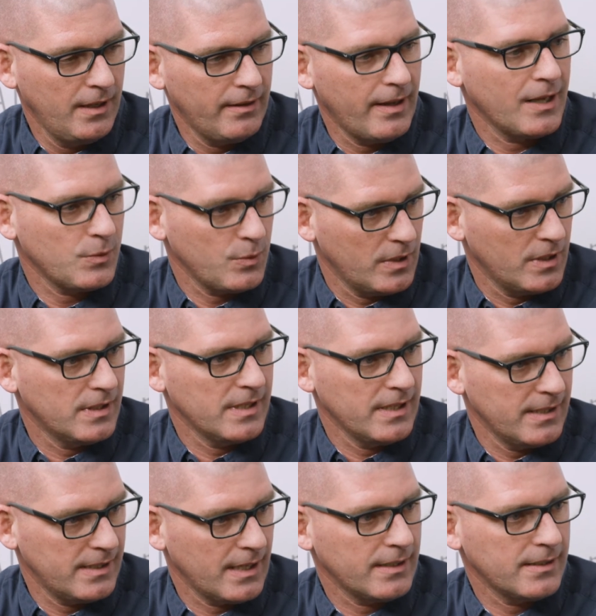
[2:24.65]
that's when
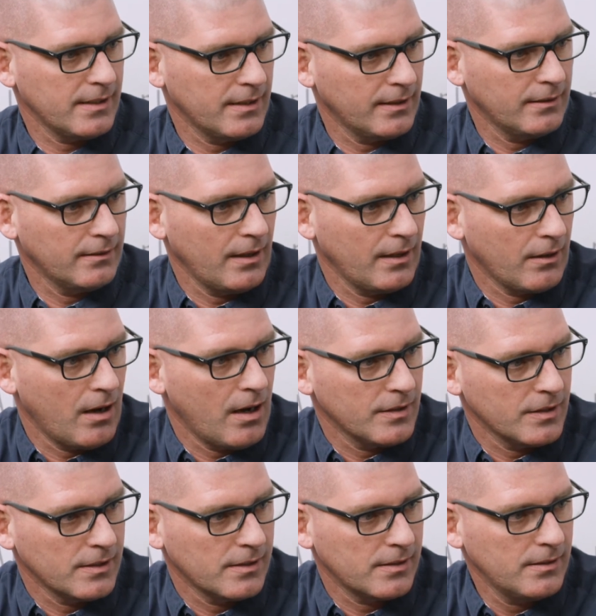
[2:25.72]
disease sets in and
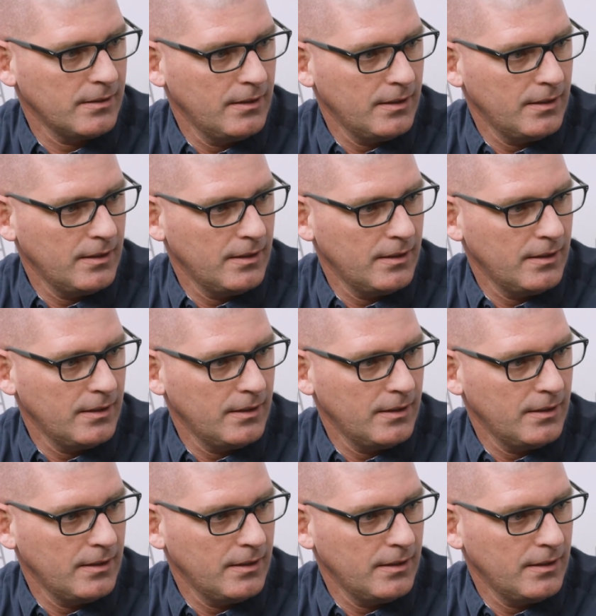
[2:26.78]
causes